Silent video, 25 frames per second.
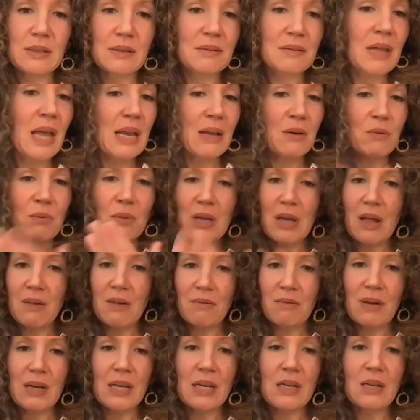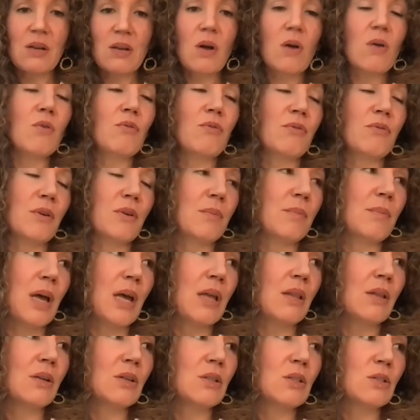like we already know from
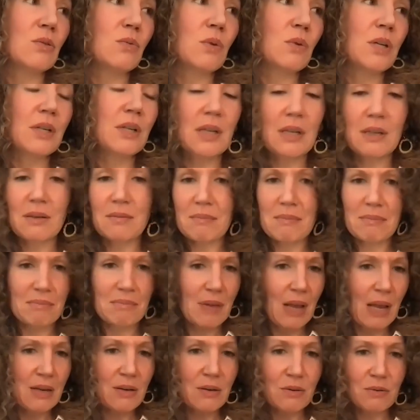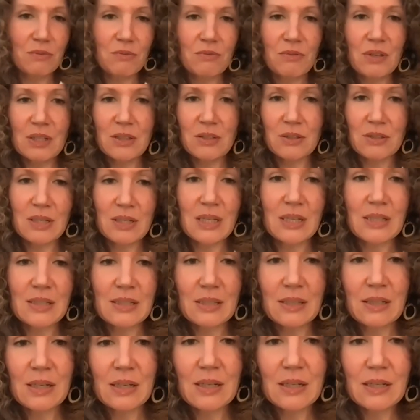others' work, and I know Victor
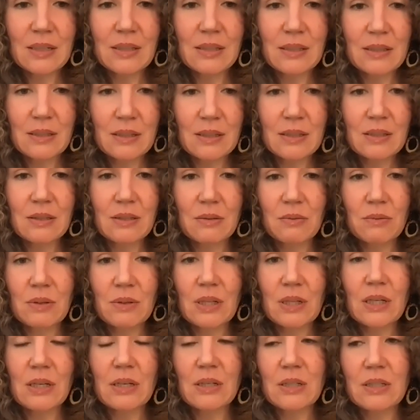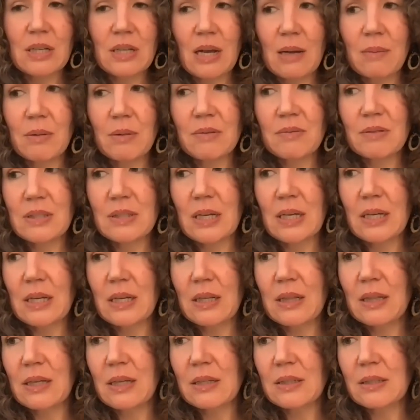Quintanilla does a really good job of
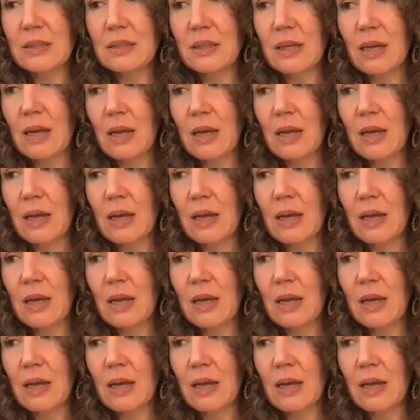studying this,